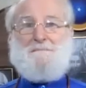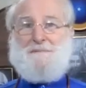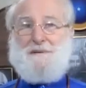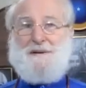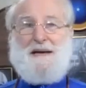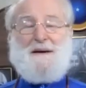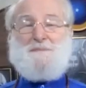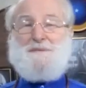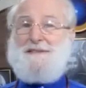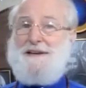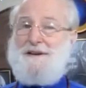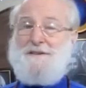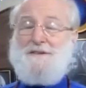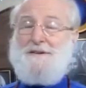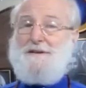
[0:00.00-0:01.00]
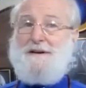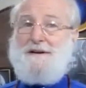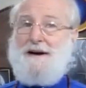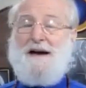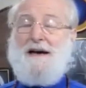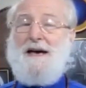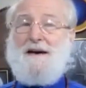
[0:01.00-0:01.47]
Perhaps they do,
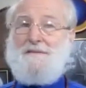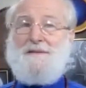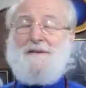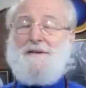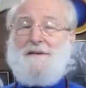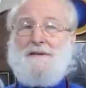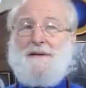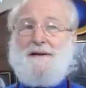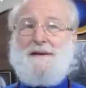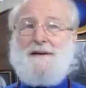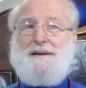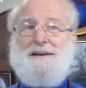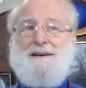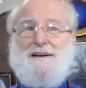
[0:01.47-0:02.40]
I haven't heard it.